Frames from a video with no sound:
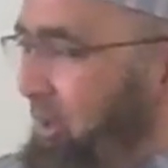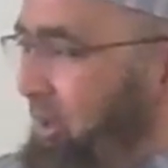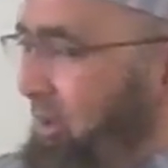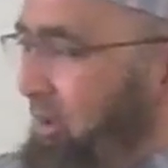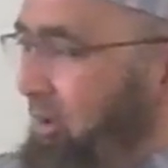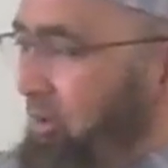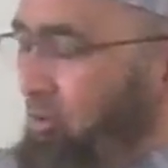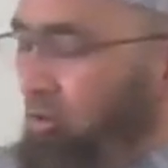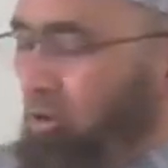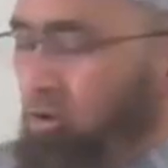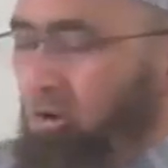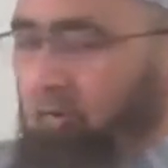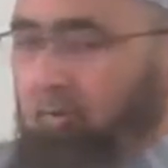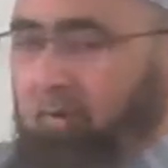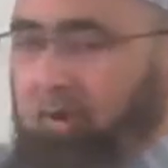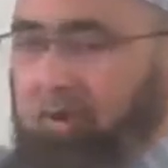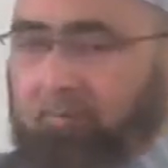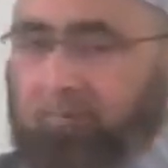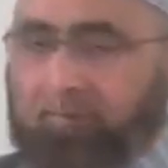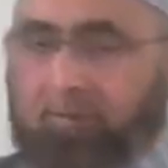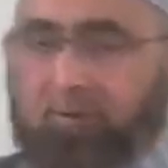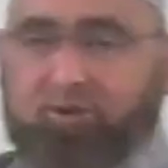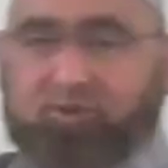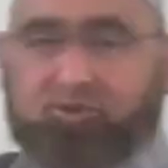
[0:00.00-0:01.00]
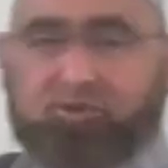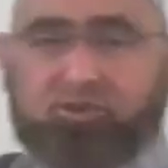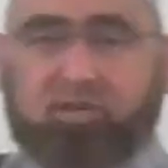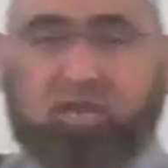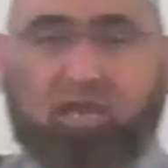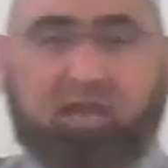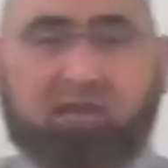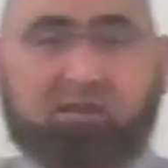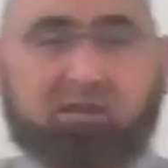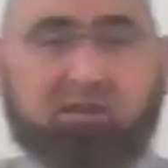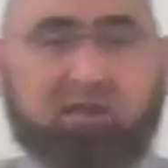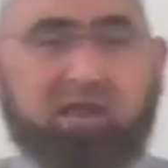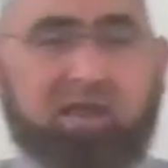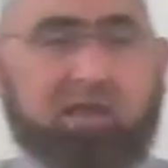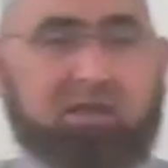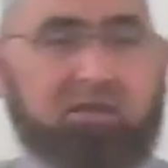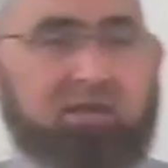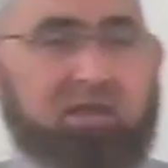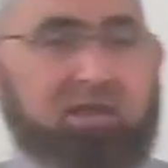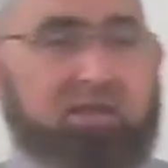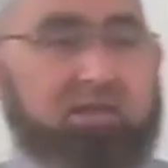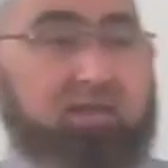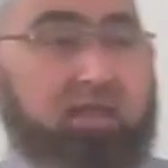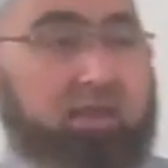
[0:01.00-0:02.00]
Rome and Persia
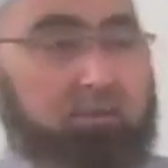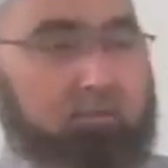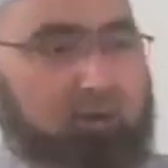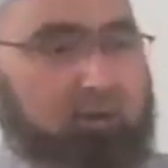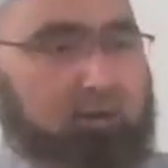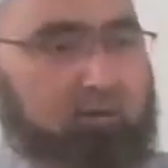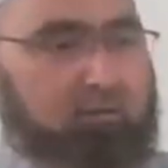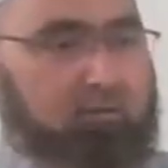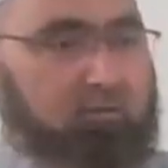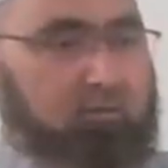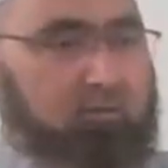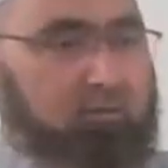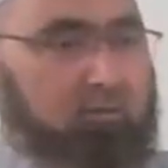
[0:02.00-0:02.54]
and Yemen,